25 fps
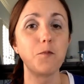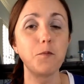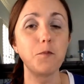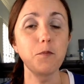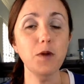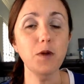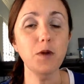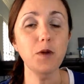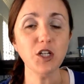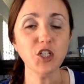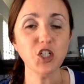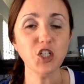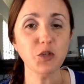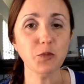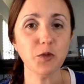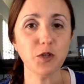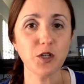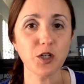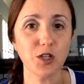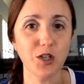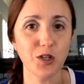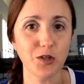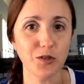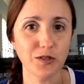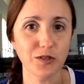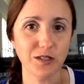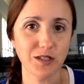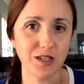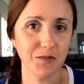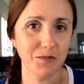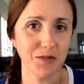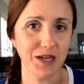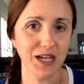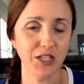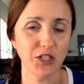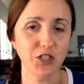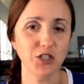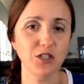much more closely
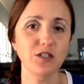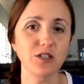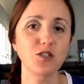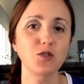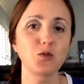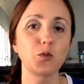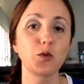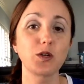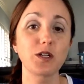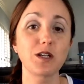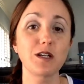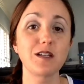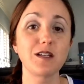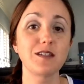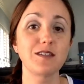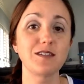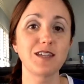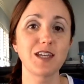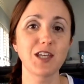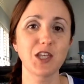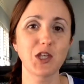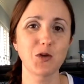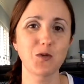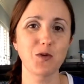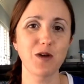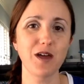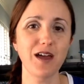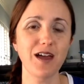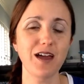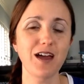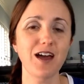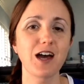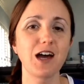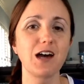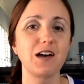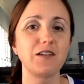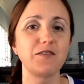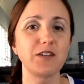matches what it is that you
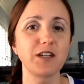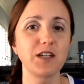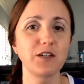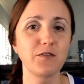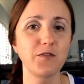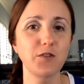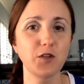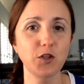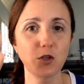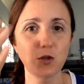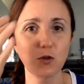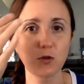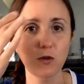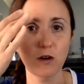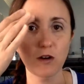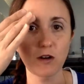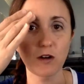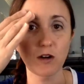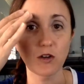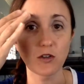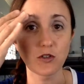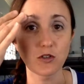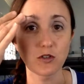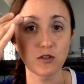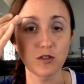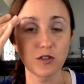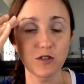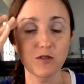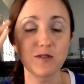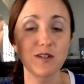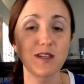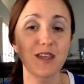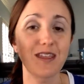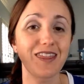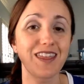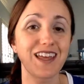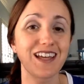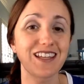have if you are also
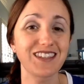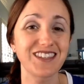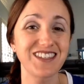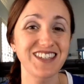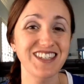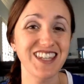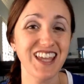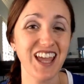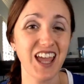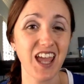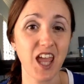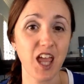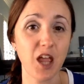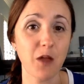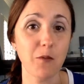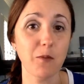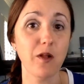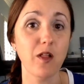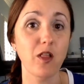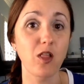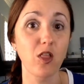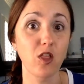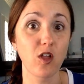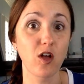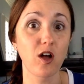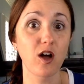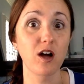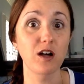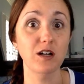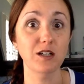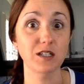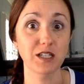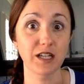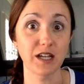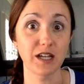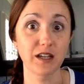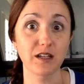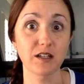using that same
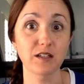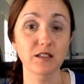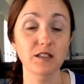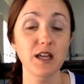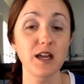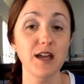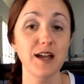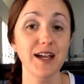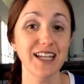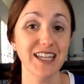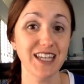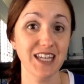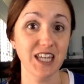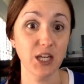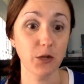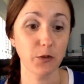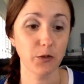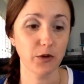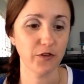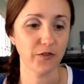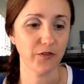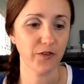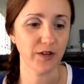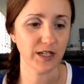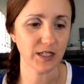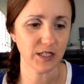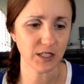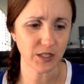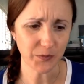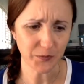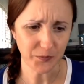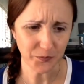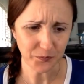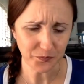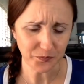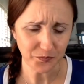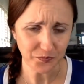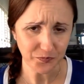long-tailed keyword phrase.
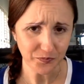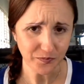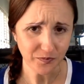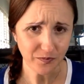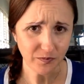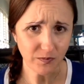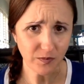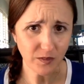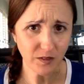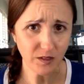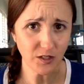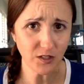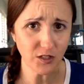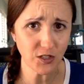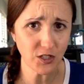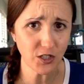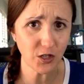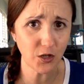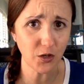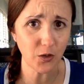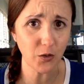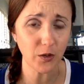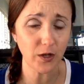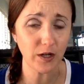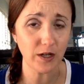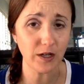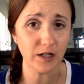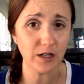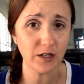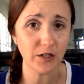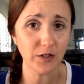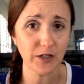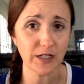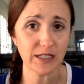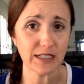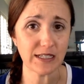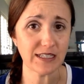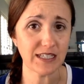So a
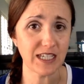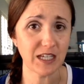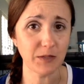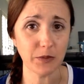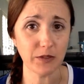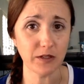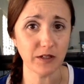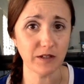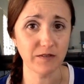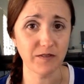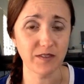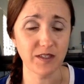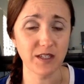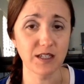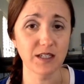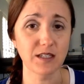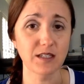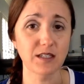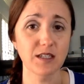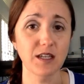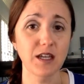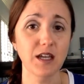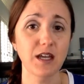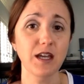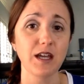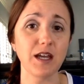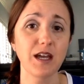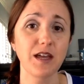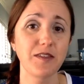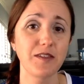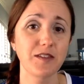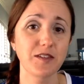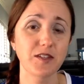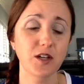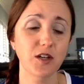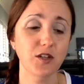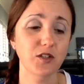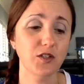great example of this,
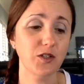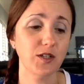and this